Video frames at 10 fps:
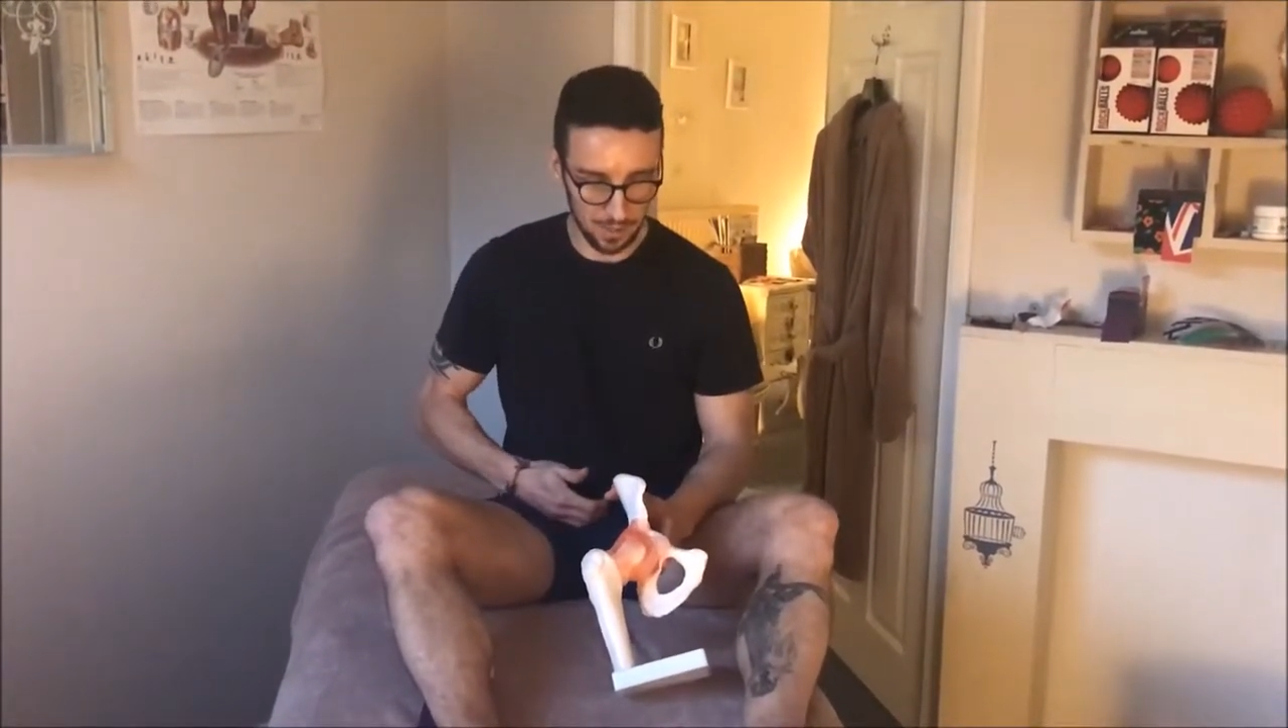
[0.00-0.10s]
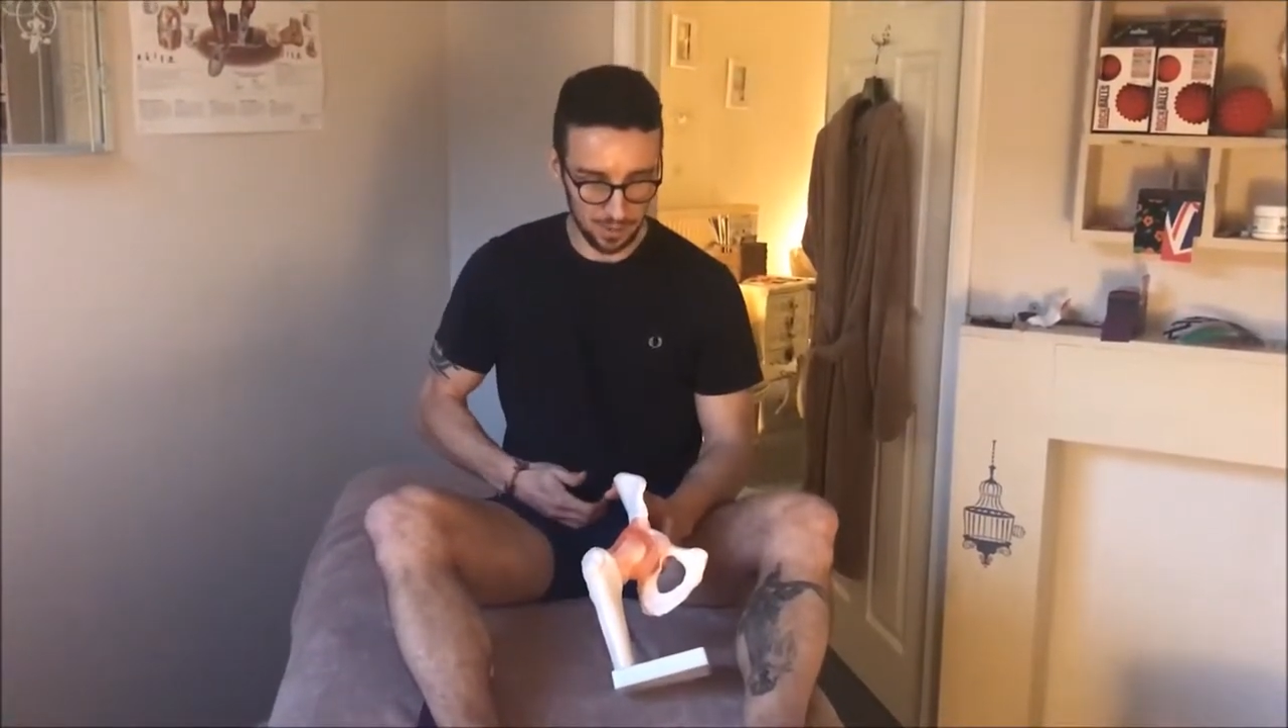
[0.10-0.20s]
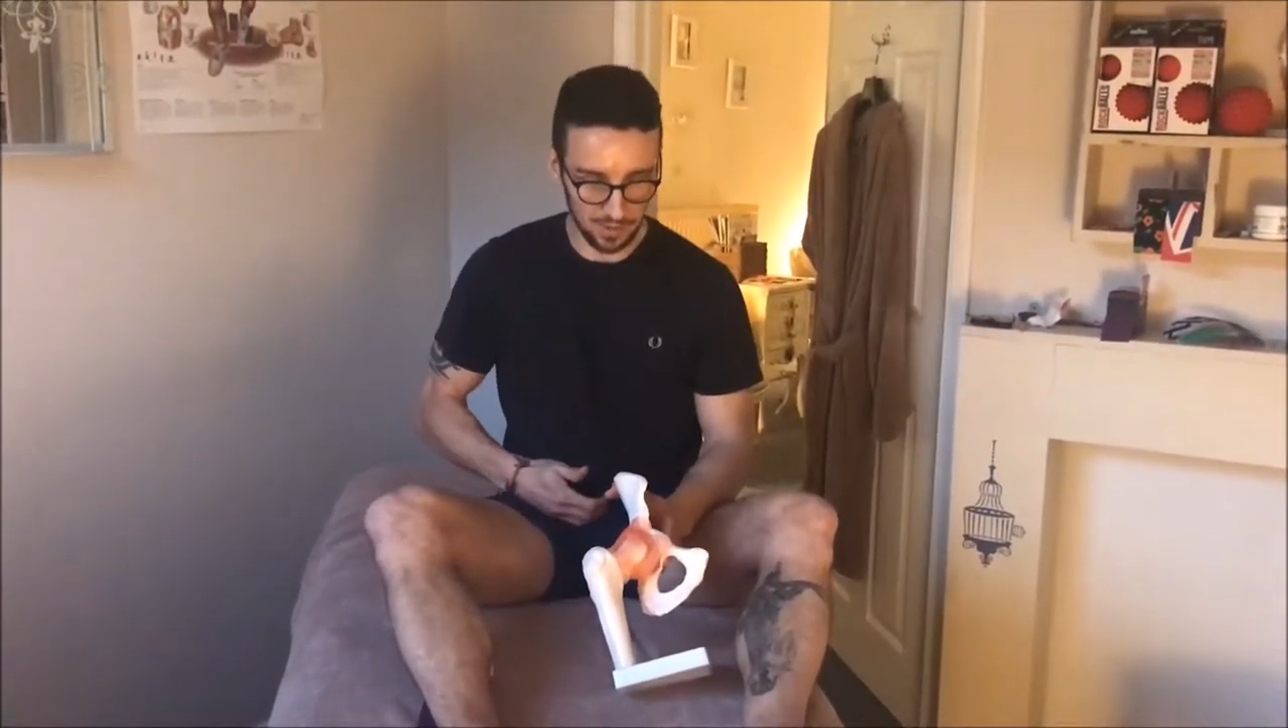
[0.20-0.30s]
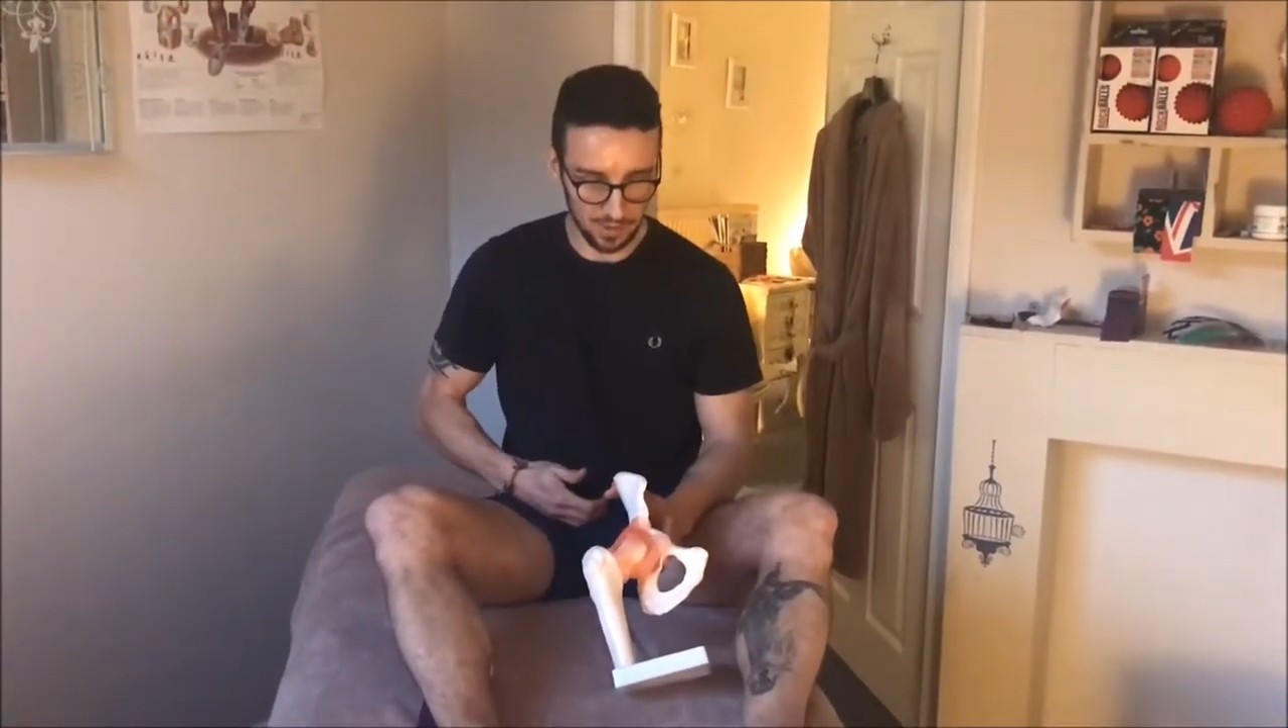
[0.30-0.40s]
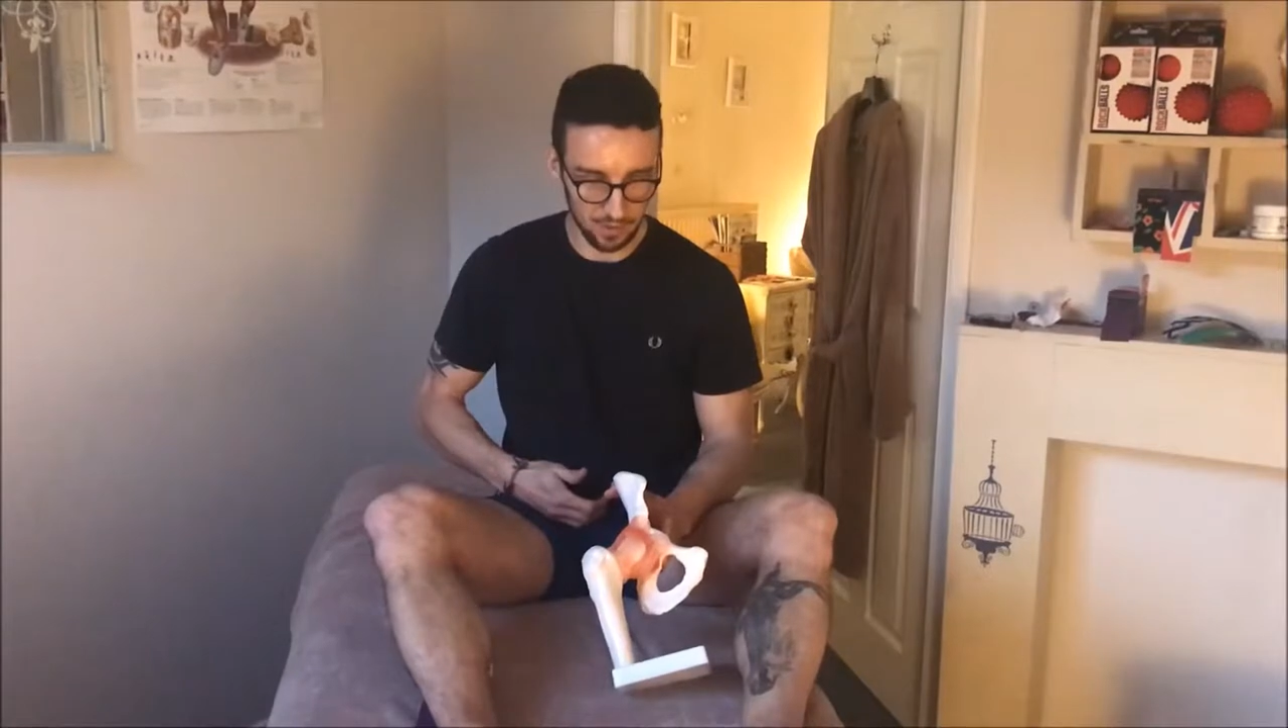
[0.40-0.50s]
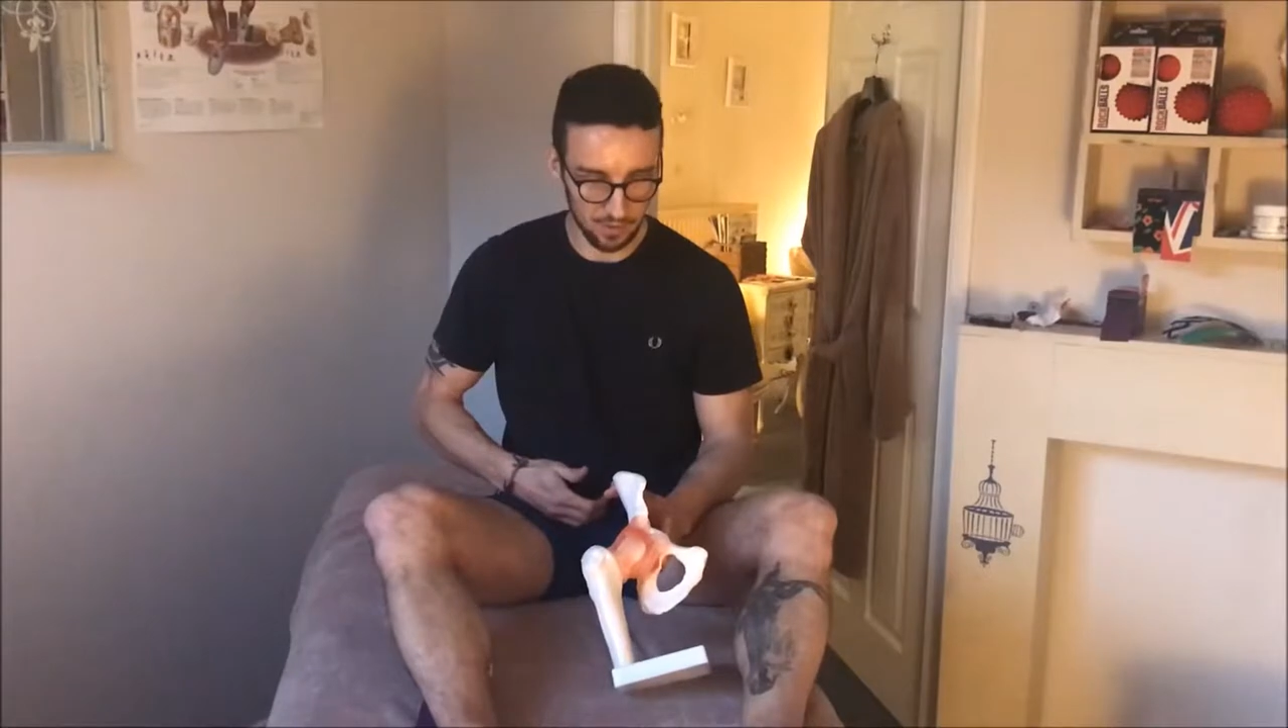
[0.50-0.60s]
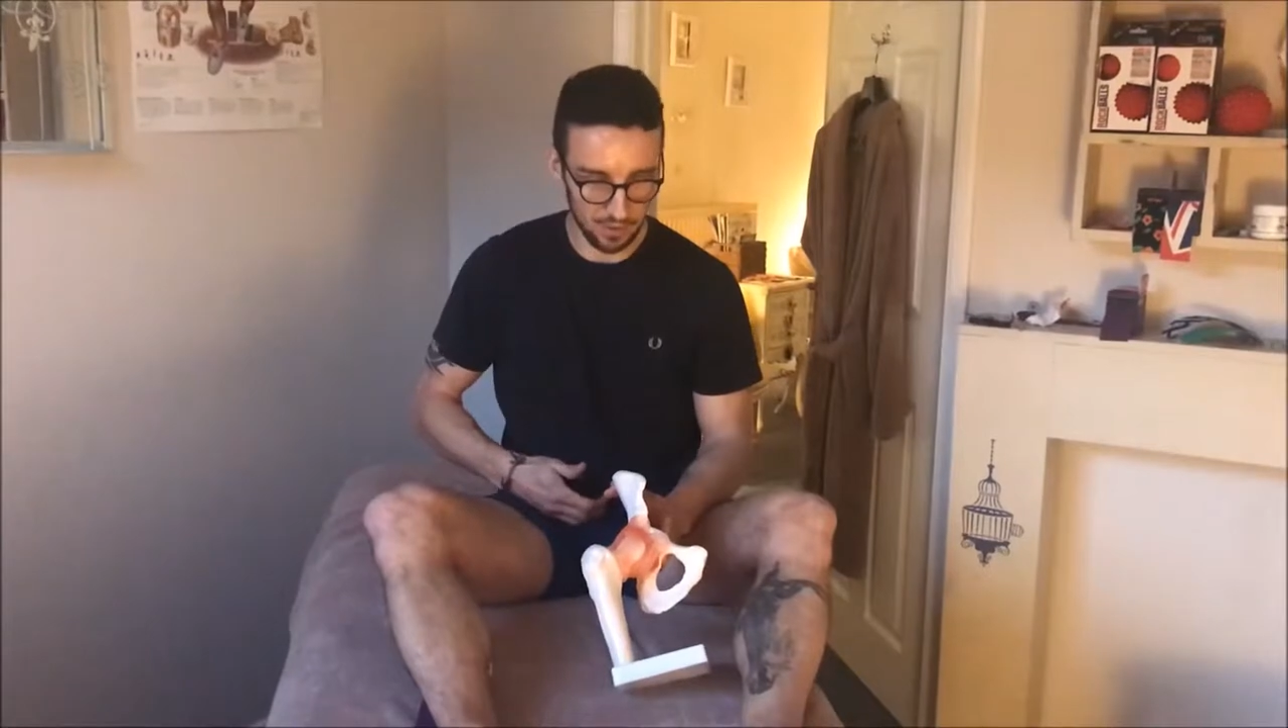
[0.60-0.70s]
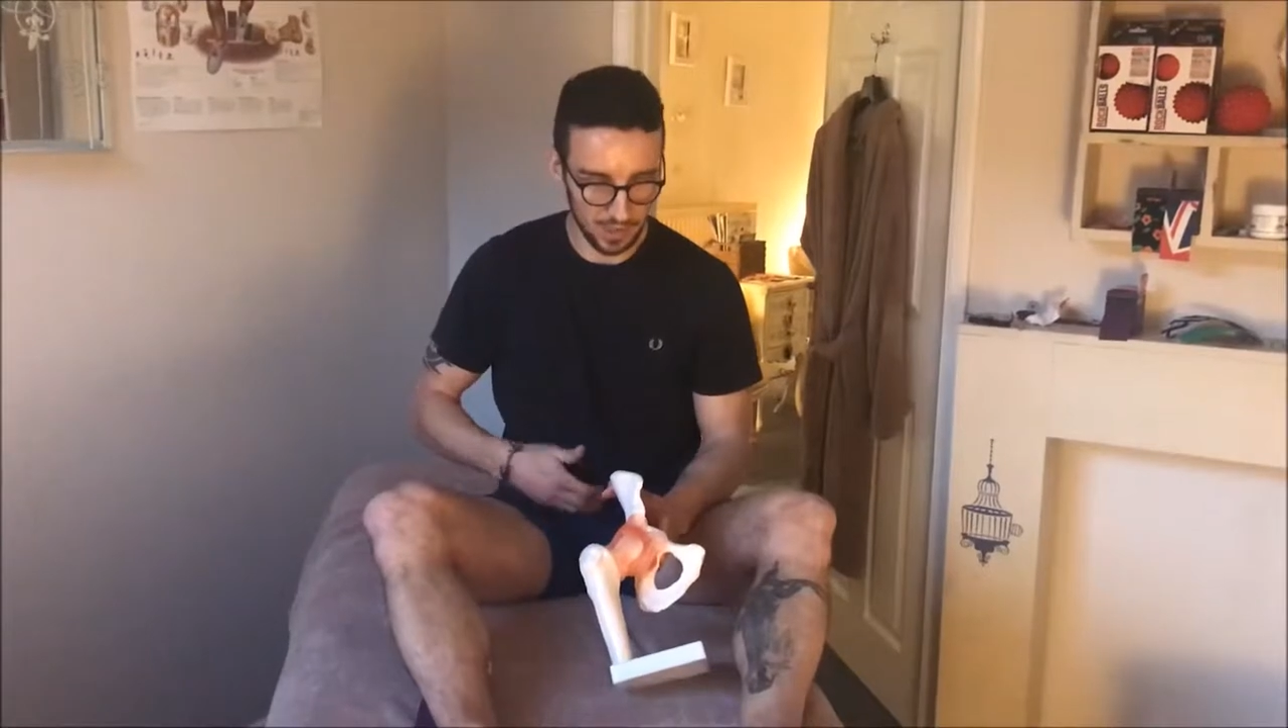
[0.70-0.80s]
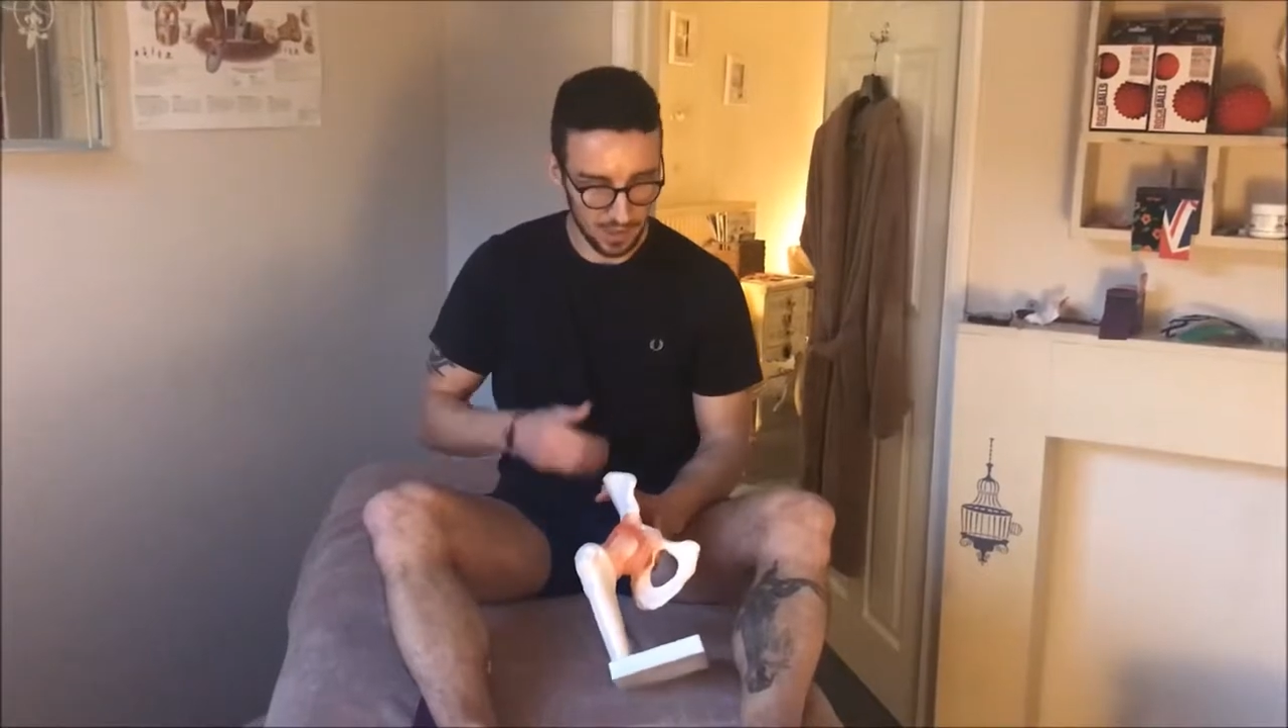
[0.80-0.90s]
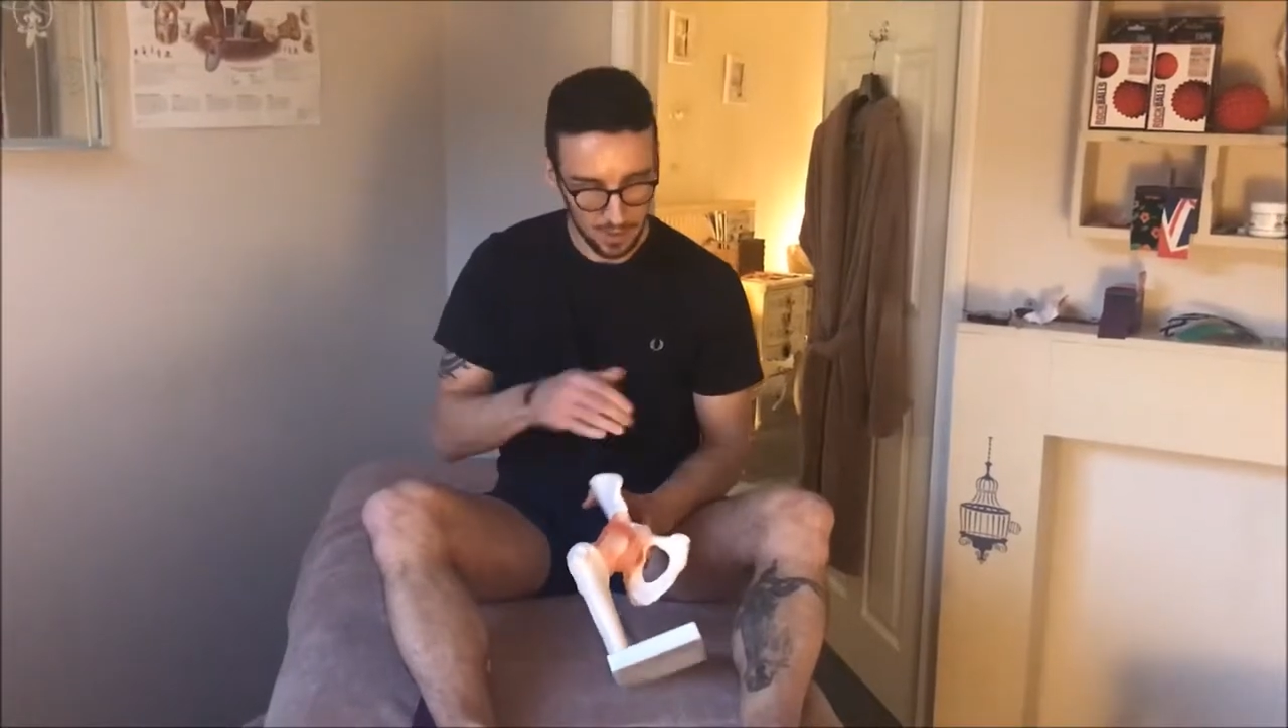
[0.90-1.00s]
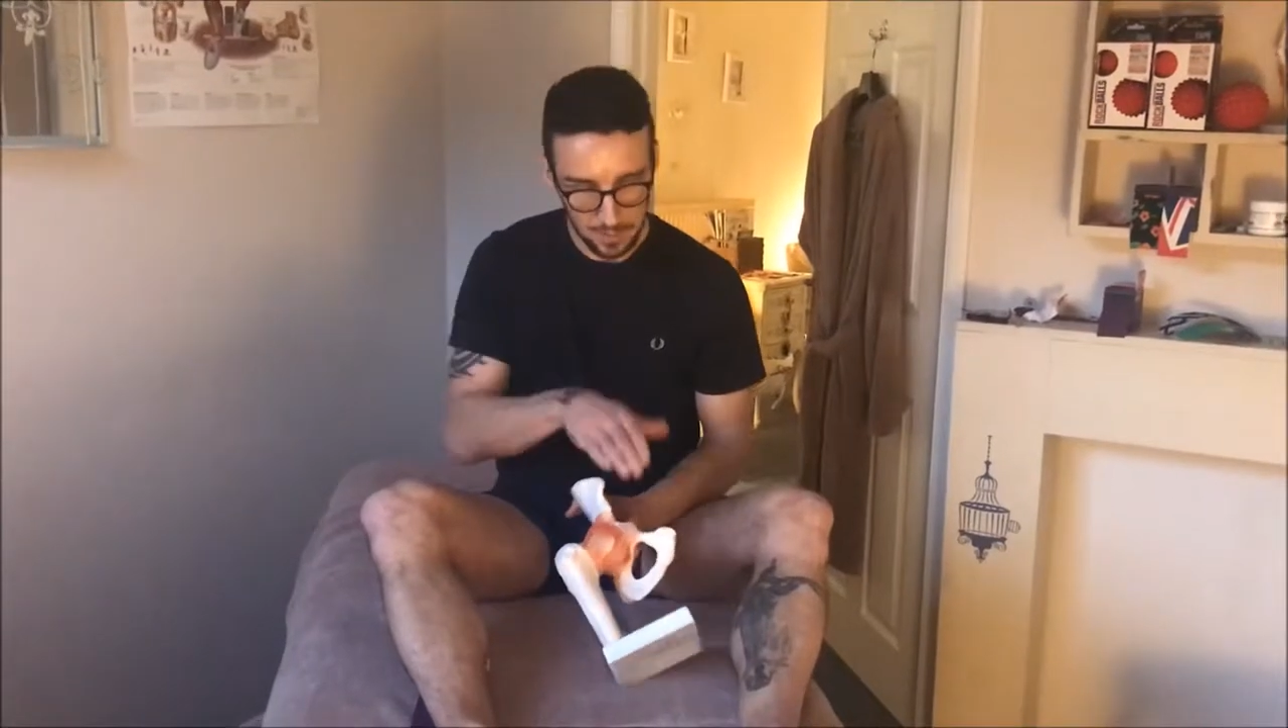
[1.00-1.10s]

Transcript: up into the groin